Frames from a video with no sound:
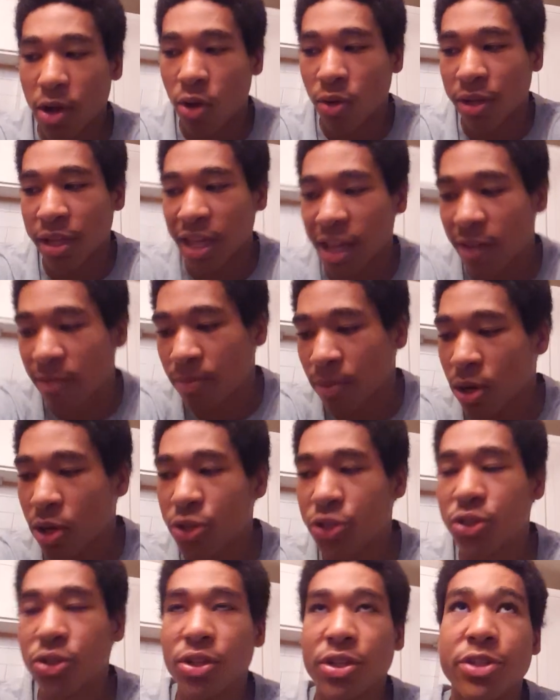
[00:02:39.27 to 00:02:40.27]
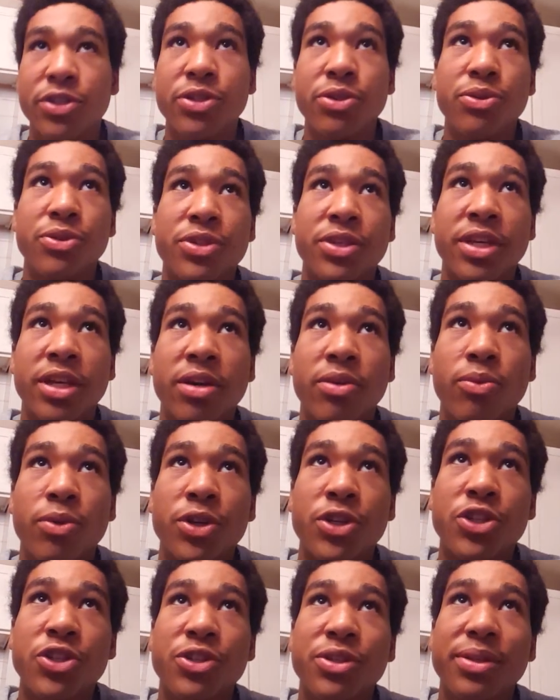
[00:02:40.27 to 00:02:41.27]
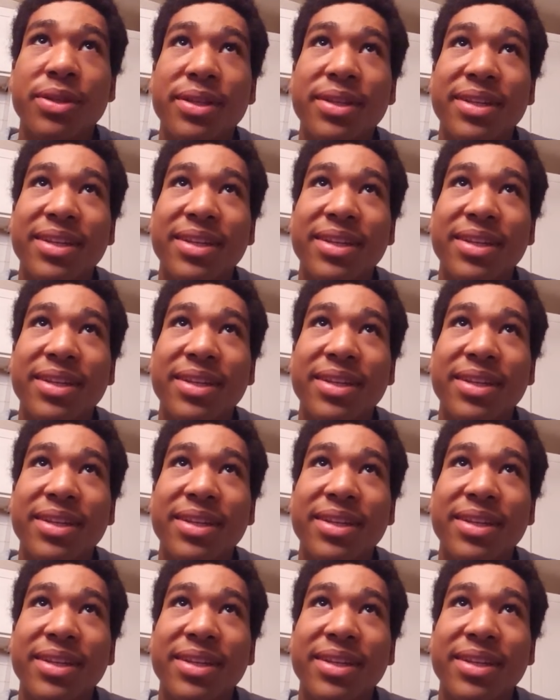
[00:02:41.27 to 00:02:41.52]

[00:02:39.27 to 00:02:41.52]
only have partial ageusia, which